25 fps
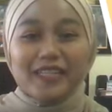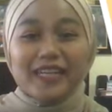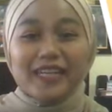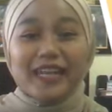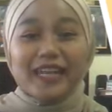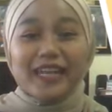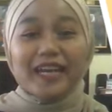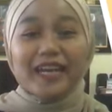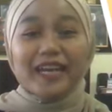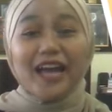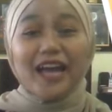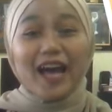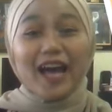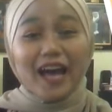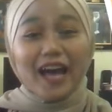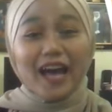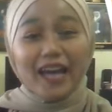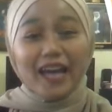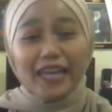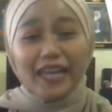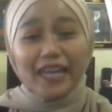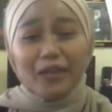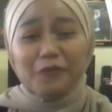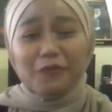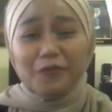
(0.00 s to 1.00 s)
and
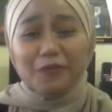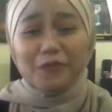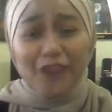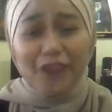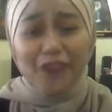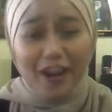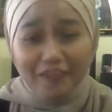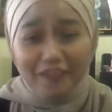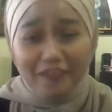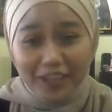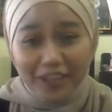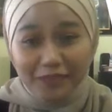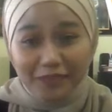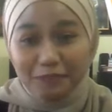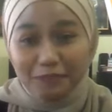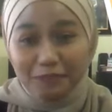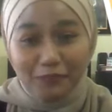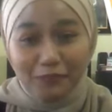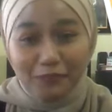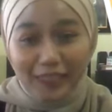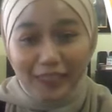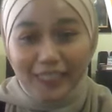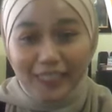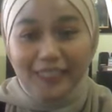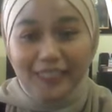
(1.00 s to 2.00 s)
I am very
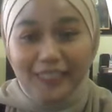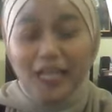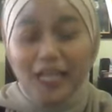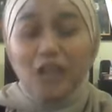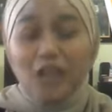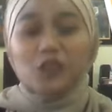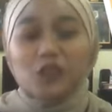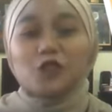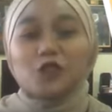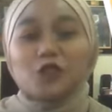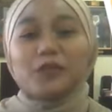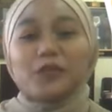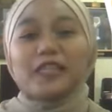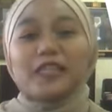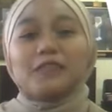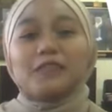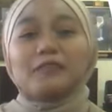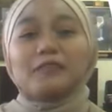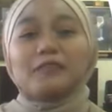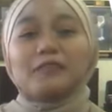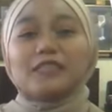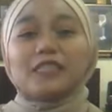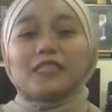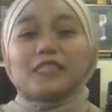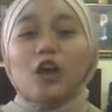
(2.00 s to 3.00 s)
pleased to be
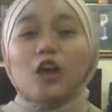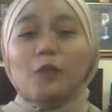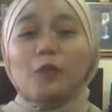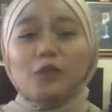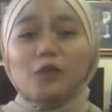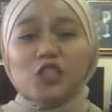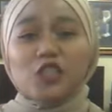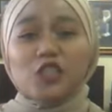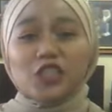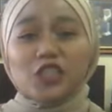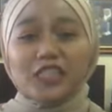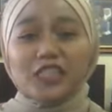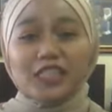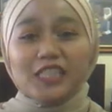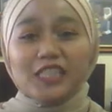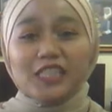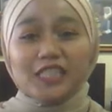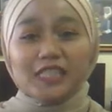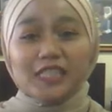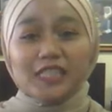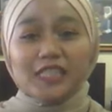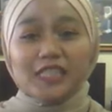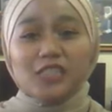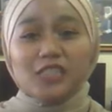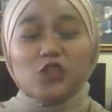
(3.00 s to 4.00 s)
given the
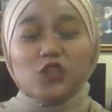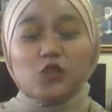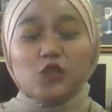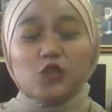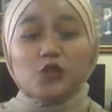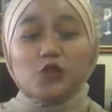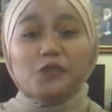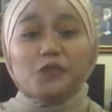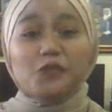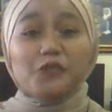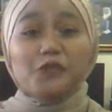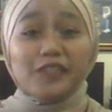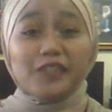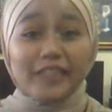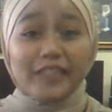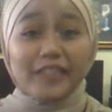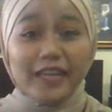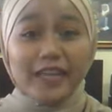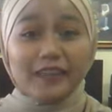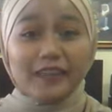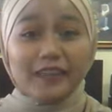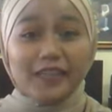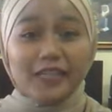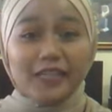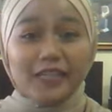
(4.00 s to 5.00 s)
opportunity to
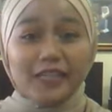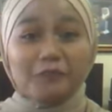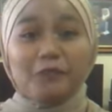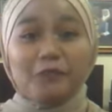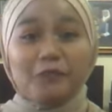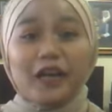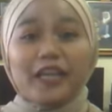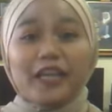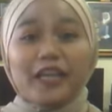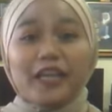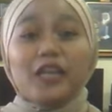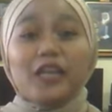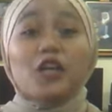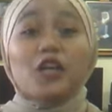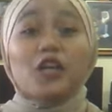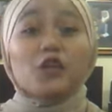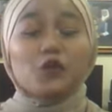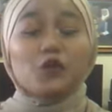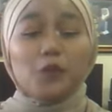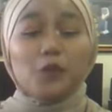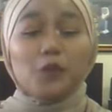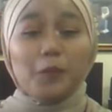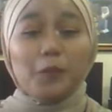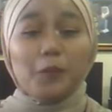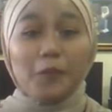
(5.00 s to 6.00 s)
representing my
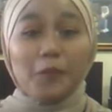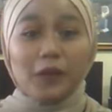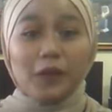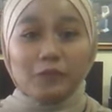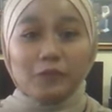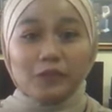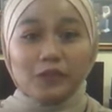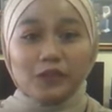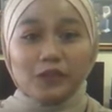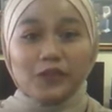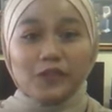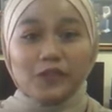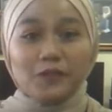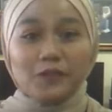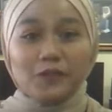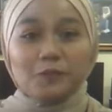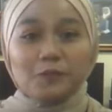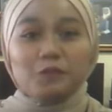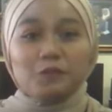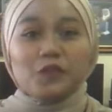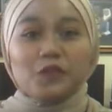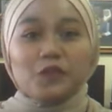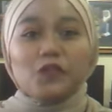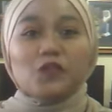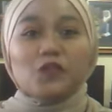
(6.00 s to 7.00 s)
group members.
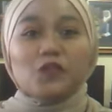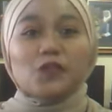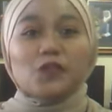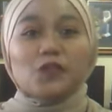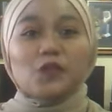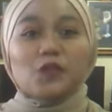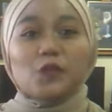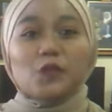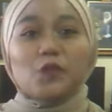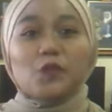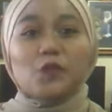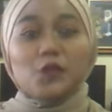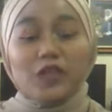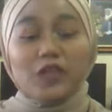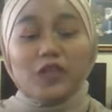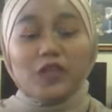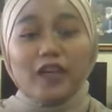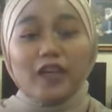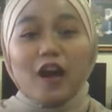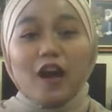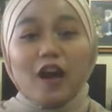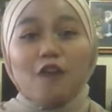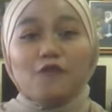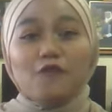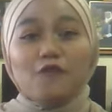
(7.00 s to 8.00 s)
So
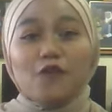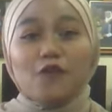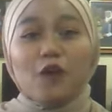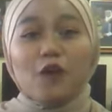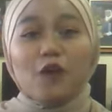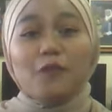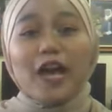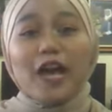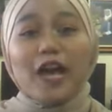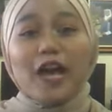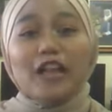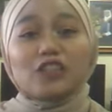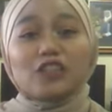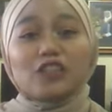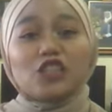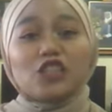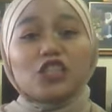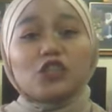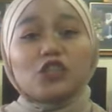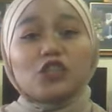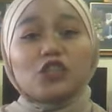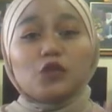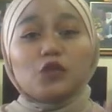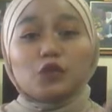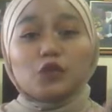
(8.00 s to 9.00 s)
we are from
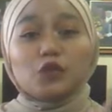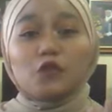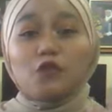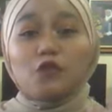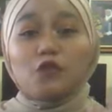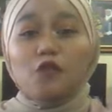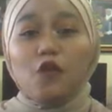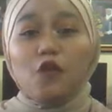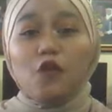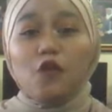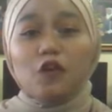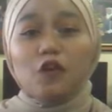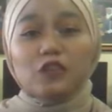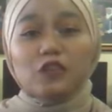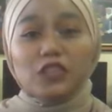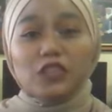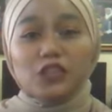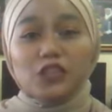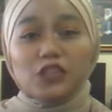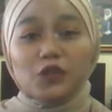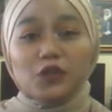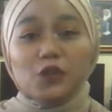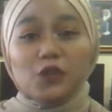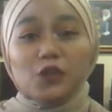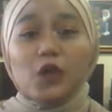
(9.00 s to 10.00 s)
LG
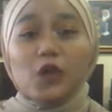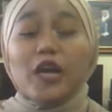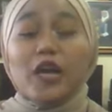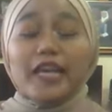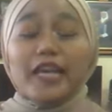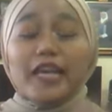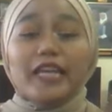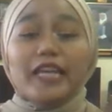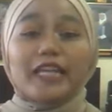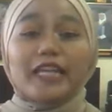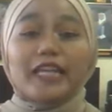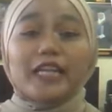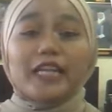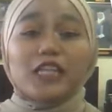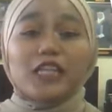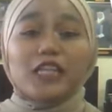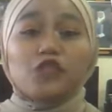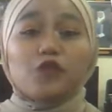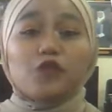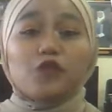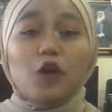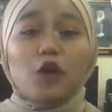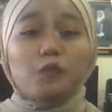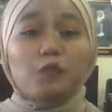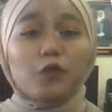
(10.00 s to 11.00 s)
240
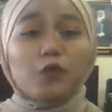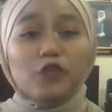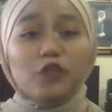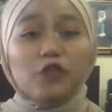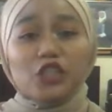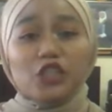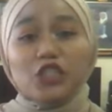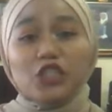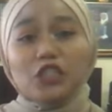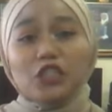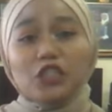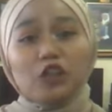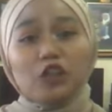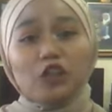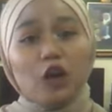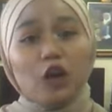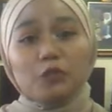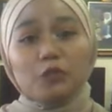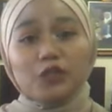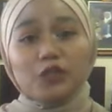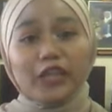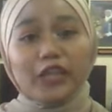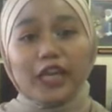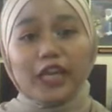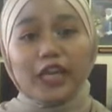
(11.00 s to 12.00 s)
English for Professional
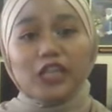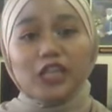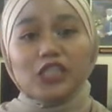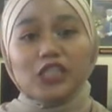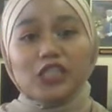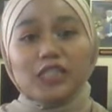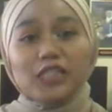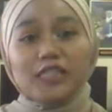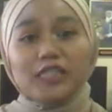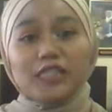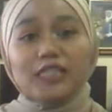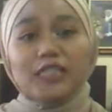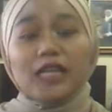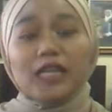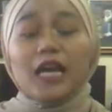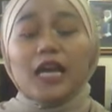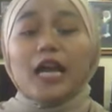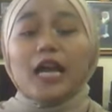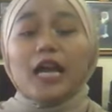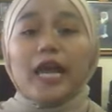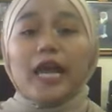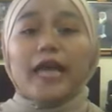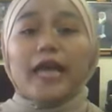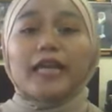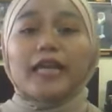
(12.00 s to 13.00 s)
Communication,
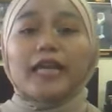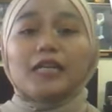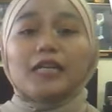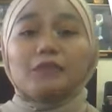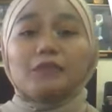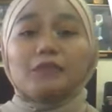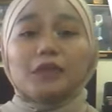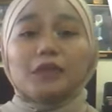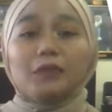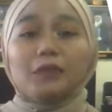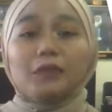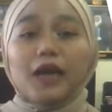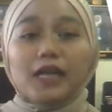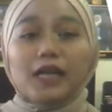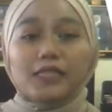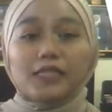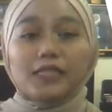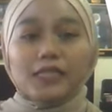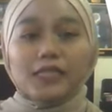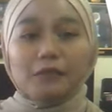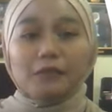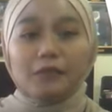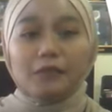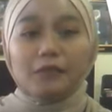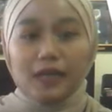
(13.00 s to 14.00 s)
Akademi
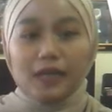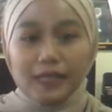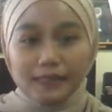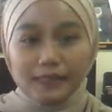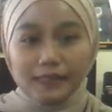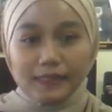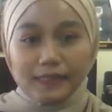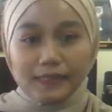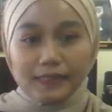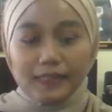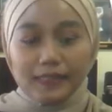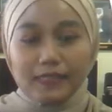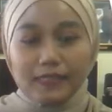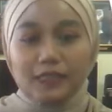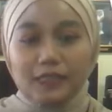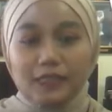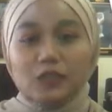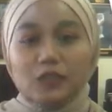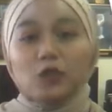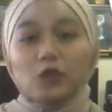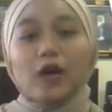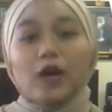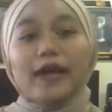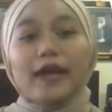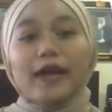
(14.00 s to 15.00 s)
Pengajian Bahasa
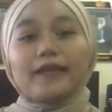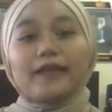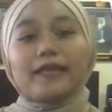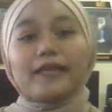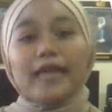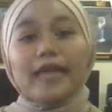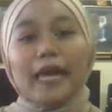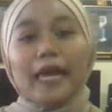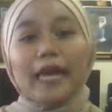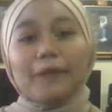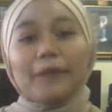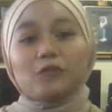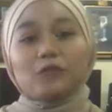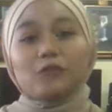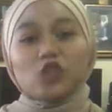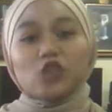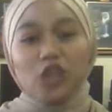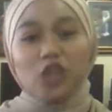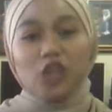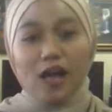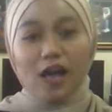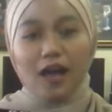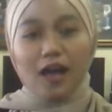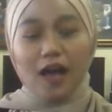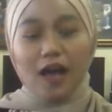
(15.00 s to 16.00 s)
UiTM
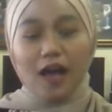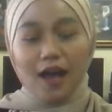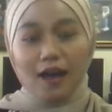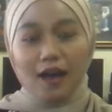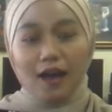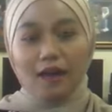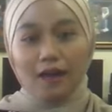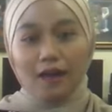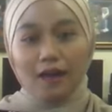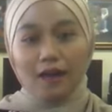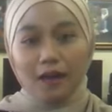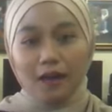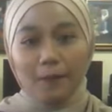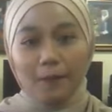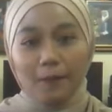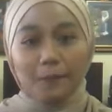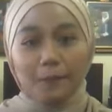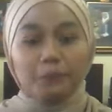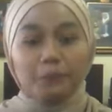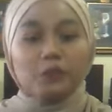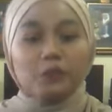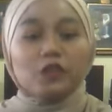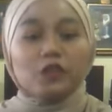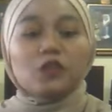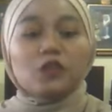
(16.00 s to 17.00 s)
Shah
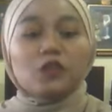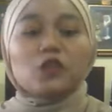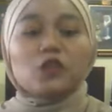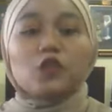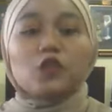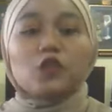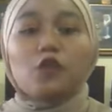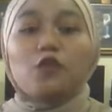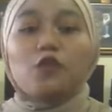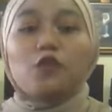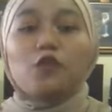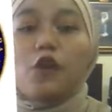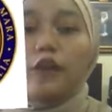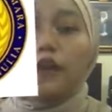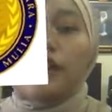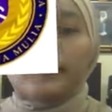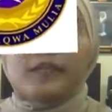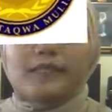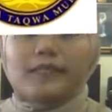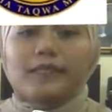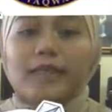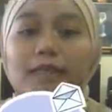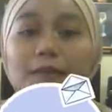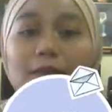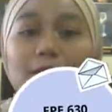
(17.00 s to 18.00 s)
Alam. So for
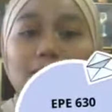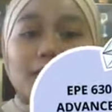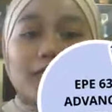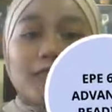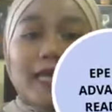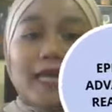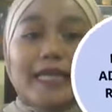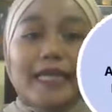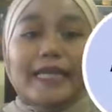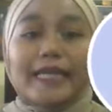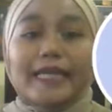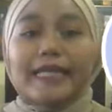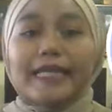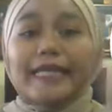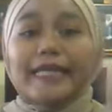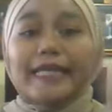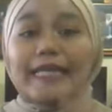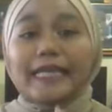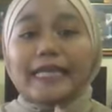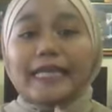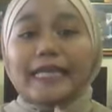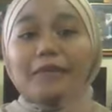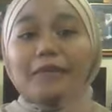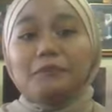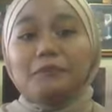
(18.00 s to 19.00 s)
the subject
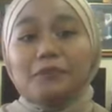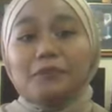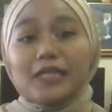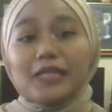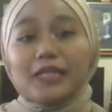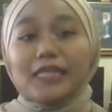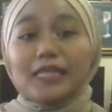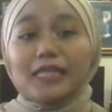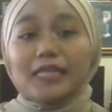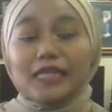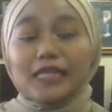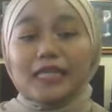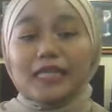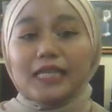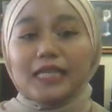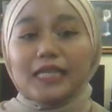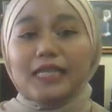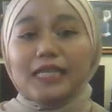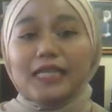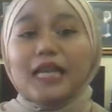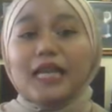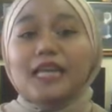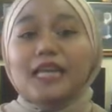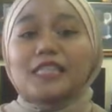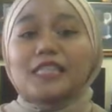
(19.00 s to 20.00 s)

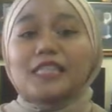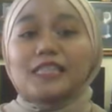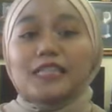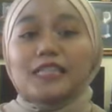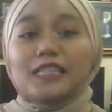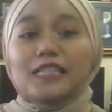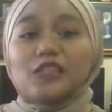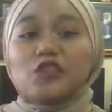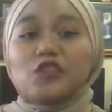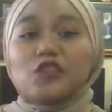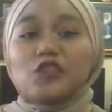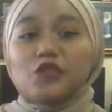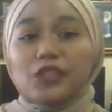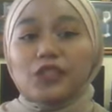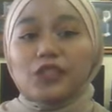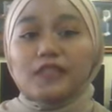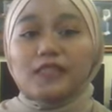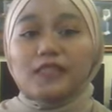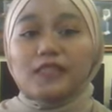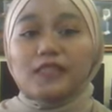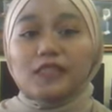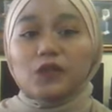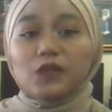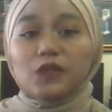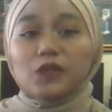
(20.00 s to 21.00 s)
EPE
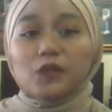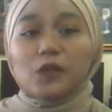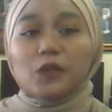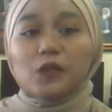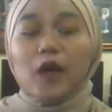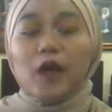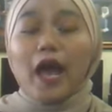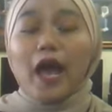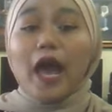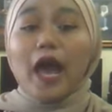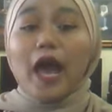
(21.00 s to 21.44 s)
630